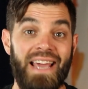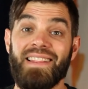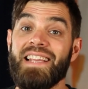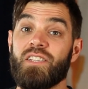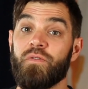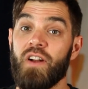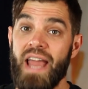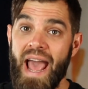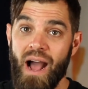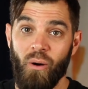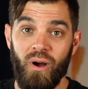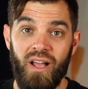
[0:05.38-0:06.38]
at least for
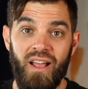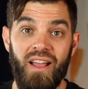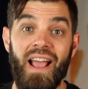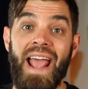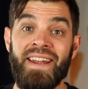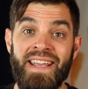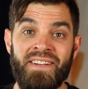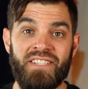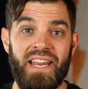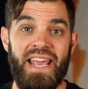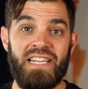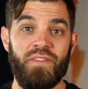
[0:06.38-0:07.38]
now. And in
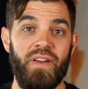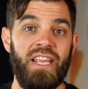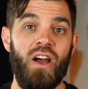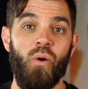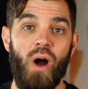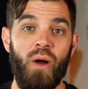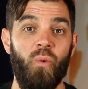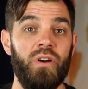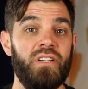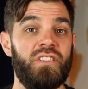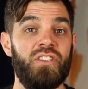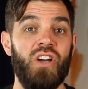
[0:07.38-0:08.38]
today's video, I
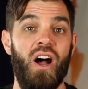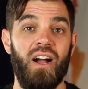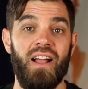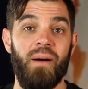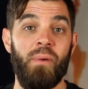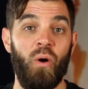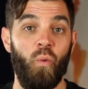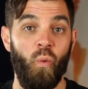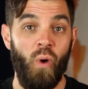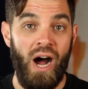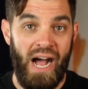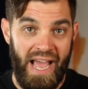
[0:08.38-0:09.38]
wanted to talk about
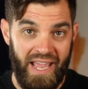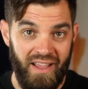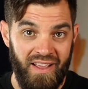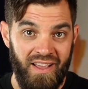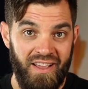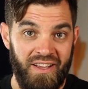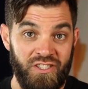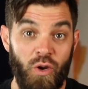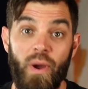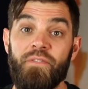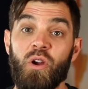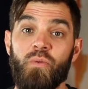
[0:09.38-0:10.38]
why.
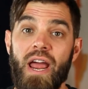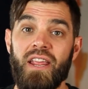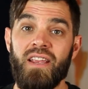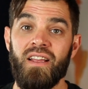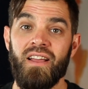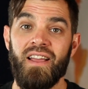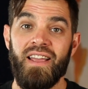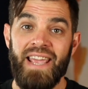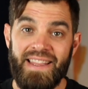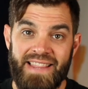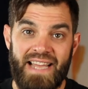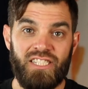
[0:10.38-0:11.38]
So if you're ready,
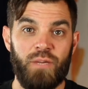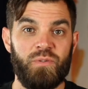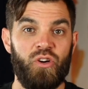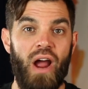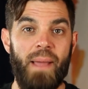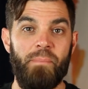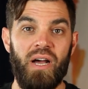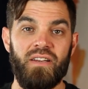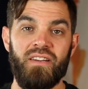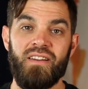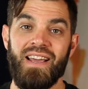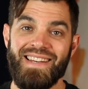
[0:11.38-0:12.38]
hit that subscribe
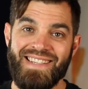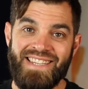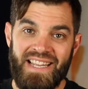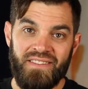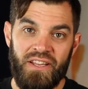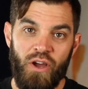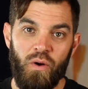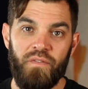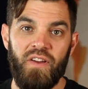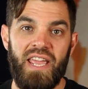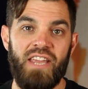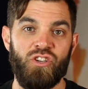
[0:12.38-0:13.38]
button, ding the
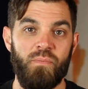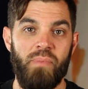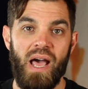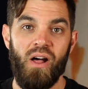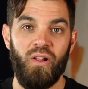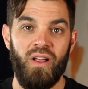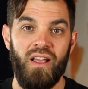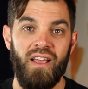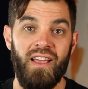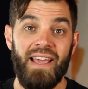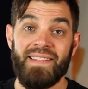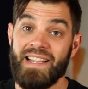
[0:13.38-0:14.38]
notification bell,
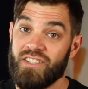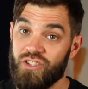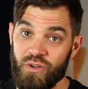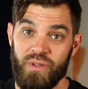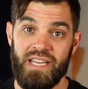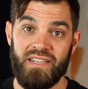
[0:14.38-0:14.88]
and let's do